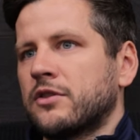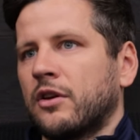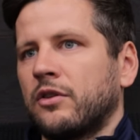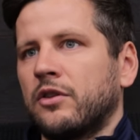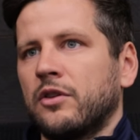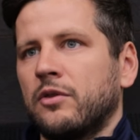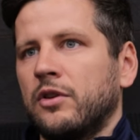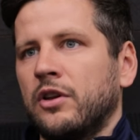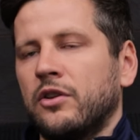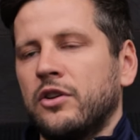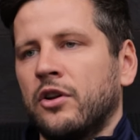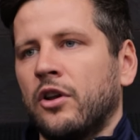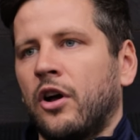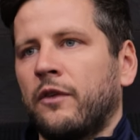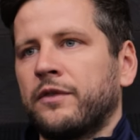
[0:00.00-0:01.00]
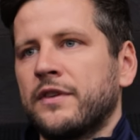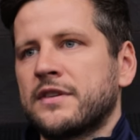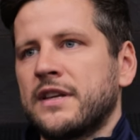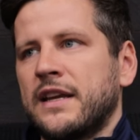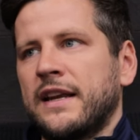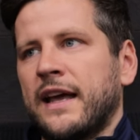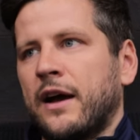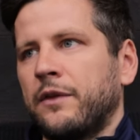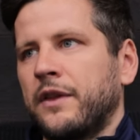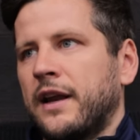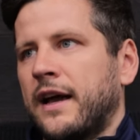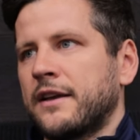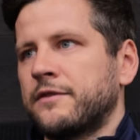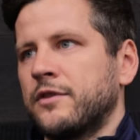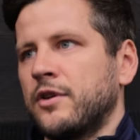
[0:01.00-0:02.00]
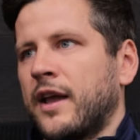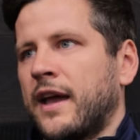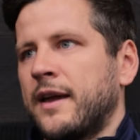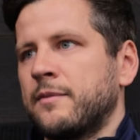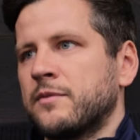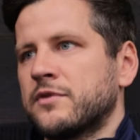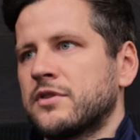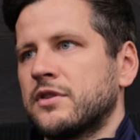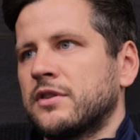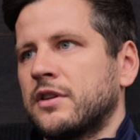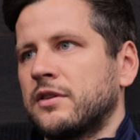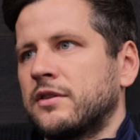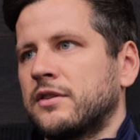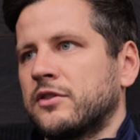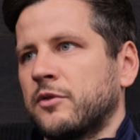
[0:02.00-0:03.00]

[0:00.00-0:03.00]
So you'll often see now in the last few games that